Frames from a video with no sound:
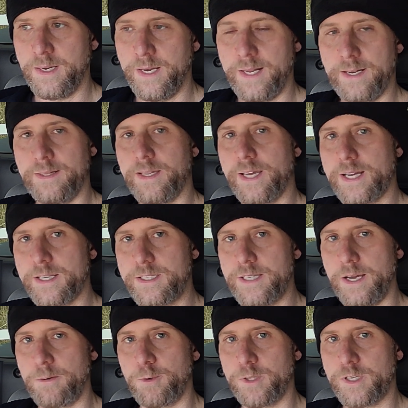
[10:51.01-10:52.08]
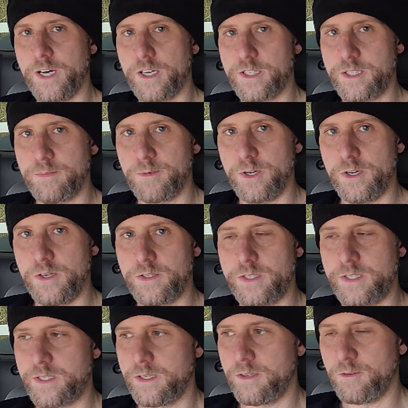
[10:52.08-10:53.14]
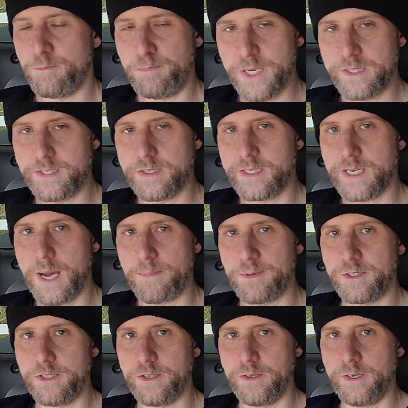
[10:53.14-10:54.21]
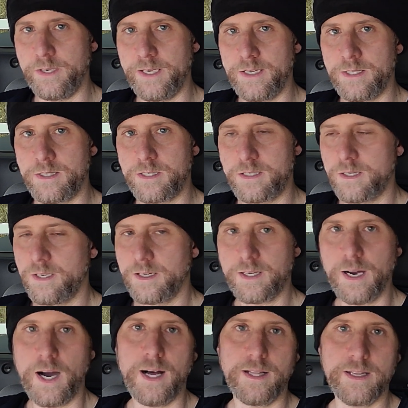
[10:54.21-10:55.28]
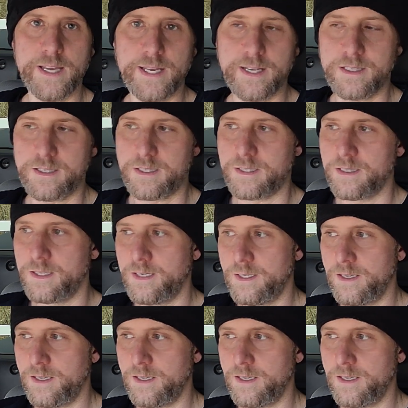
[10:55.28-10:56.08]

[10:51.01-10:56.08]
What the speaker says: And like I said, with customers, business opportunities, colleagues,